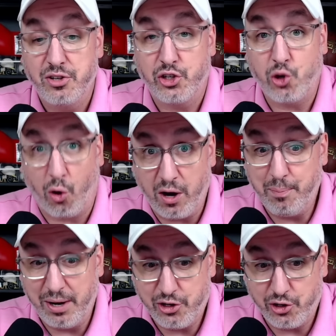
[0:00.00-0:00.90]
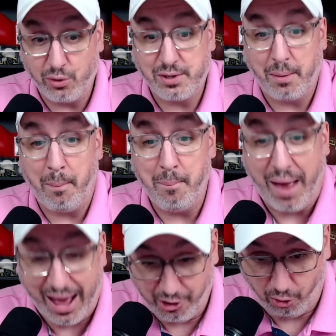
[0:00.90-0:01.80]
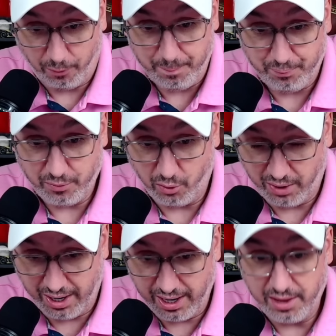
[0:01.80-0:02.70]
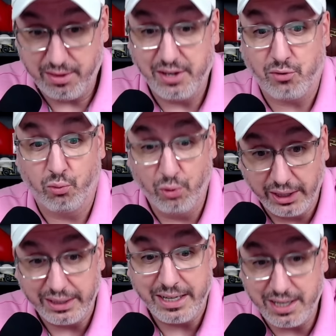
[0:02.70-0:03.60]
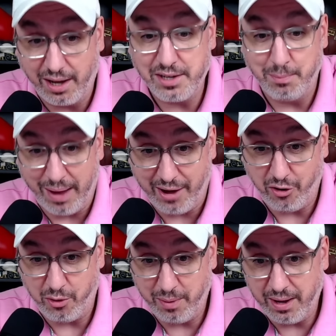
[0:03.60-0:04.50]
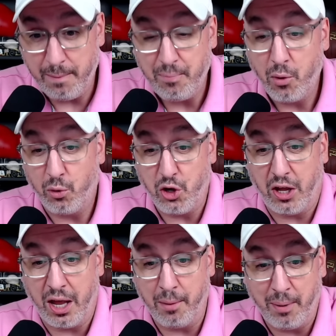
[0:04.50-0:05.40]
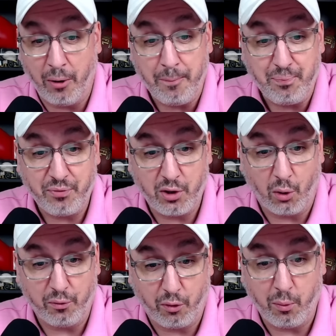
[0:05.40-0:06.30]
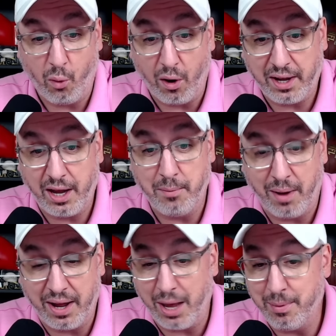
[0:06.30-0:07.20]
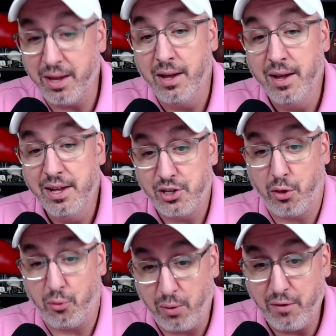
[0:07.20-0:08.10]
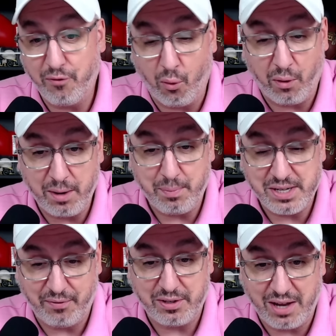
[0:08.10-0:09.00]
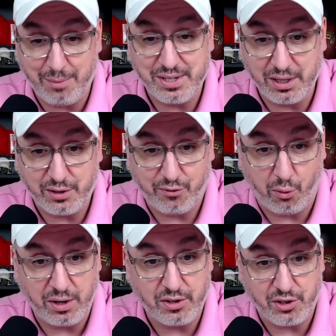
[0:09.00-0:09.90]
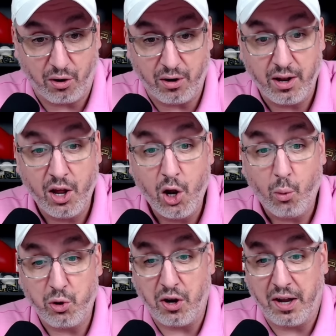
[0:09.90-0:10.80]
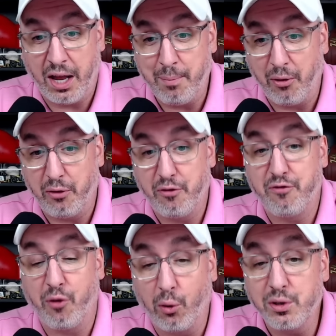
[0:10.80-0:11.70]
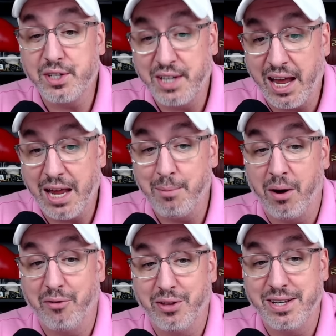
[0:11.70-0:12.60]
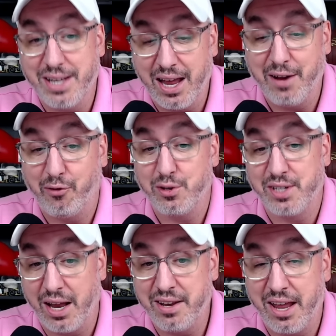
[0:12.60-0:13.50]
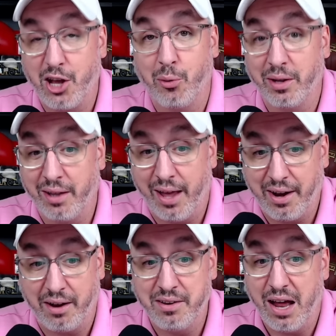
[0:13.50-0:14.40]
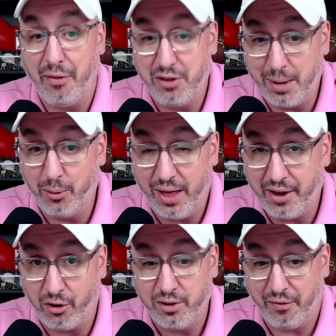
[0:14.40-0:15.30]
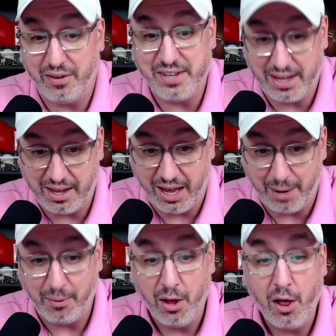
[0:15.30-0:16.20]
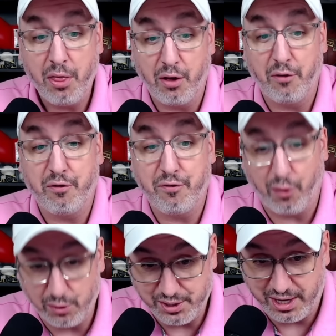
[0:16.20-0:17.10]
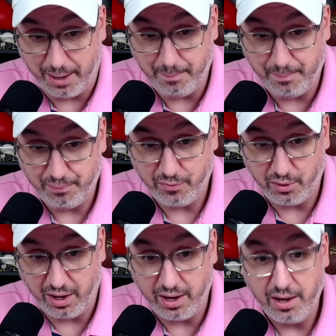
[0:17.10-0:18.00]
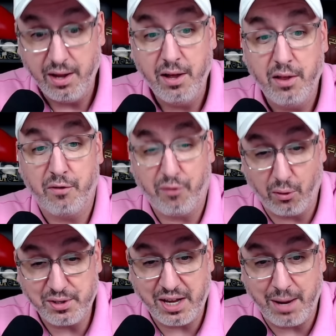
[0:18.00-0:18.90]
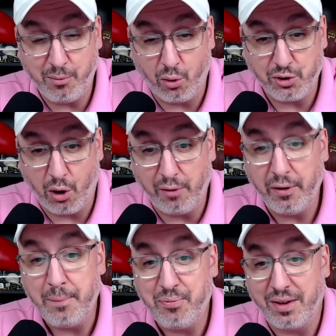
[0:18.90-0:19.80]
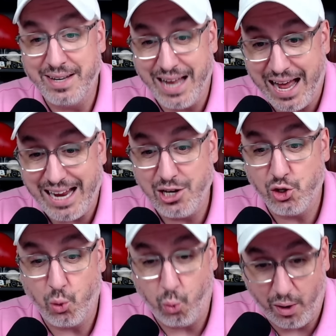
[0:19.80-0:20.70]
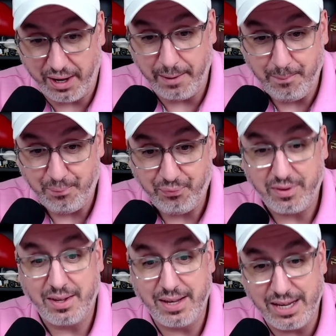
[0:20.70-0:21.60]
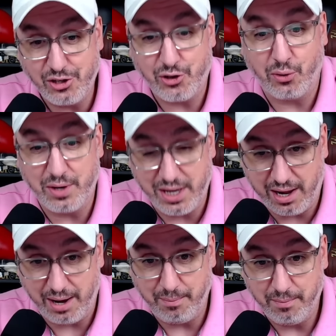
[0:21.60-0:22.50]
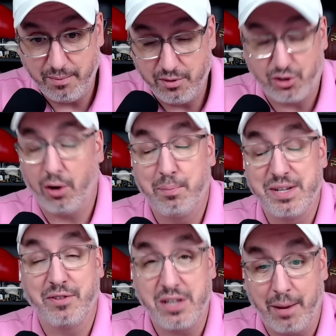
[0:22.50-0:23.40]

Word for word: starting pitchers matter, okay? This really does matter to me. We're talking about, you know, for Milwaukee and Miami, it's a three forty Pacific time, six forty start. We're talking about the first game of the day for San Diego, Atlanta. Not the doubleheader, not the second game, the first game, okay? The first game goes off nine twenty Eastern time. Sorry, Pacific